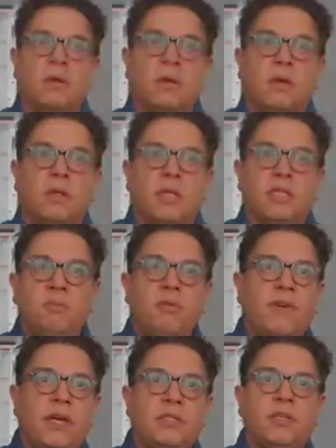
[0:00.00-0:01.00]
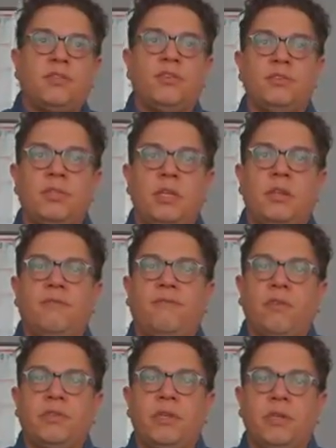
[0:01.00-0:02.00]
Let's move on to 13 and
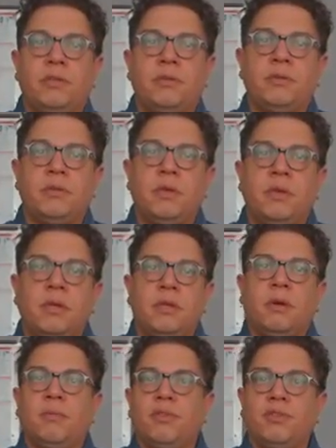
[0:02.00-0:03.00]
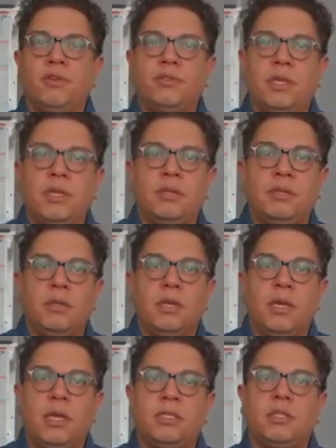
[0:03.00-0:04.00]
14. Number
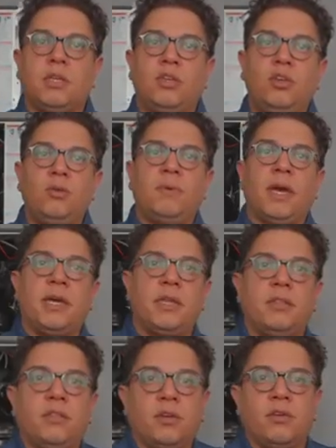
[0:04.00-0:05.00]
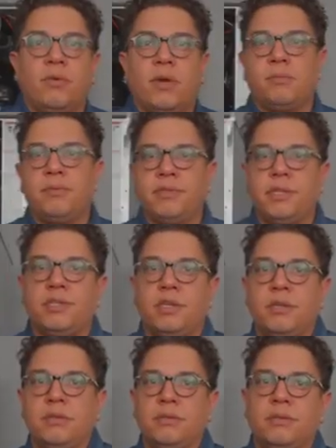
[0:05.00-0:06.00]
13, is the cube guide in the correct
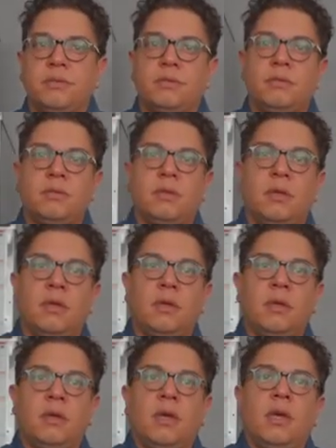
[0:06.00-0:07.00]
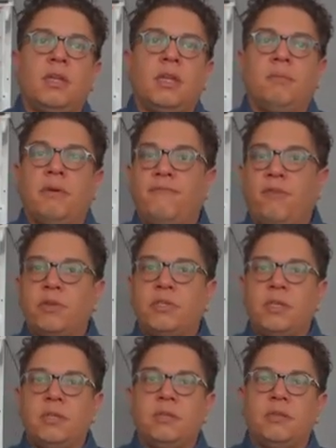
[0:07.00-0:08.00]
position? Number
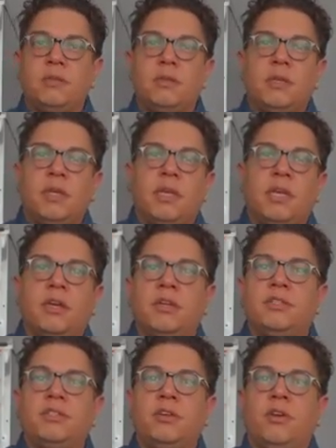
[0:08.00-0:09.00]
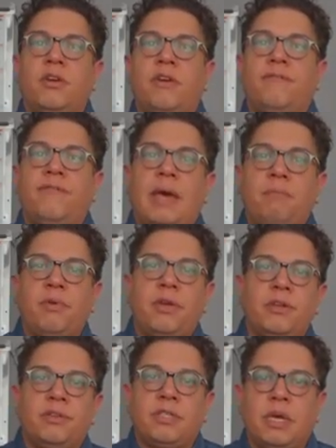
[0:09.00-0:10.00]
14, is your
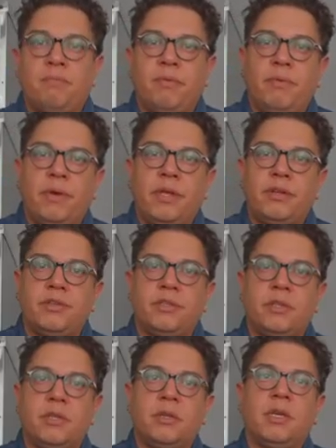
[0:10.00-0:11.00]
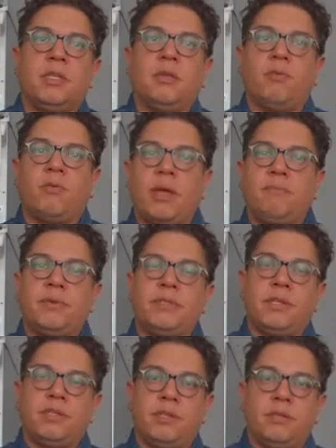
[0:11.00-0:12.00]
evaporator separators in the right
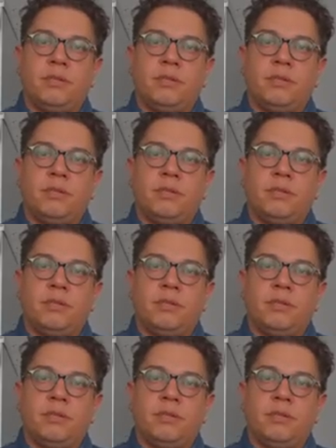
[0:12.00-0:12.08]
position?